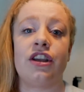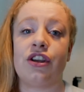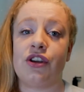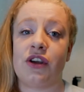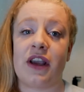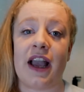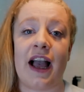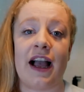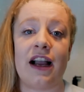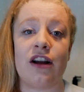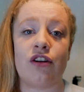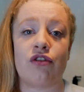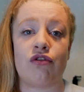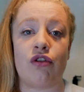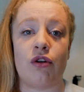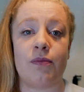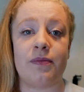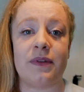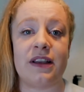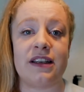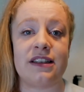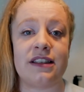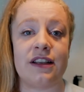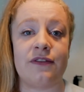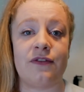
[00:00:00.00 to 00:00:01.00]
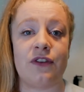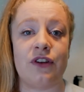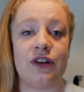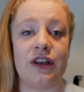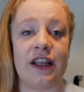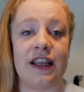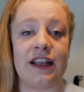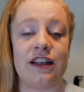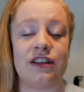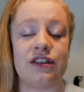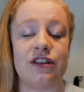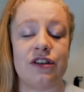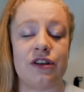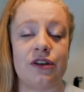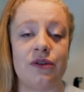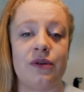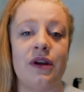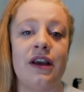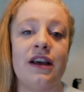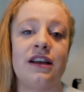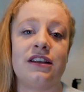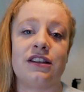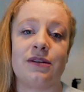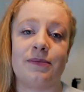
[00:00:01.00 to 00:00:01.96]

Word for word: You can crop this if you need to,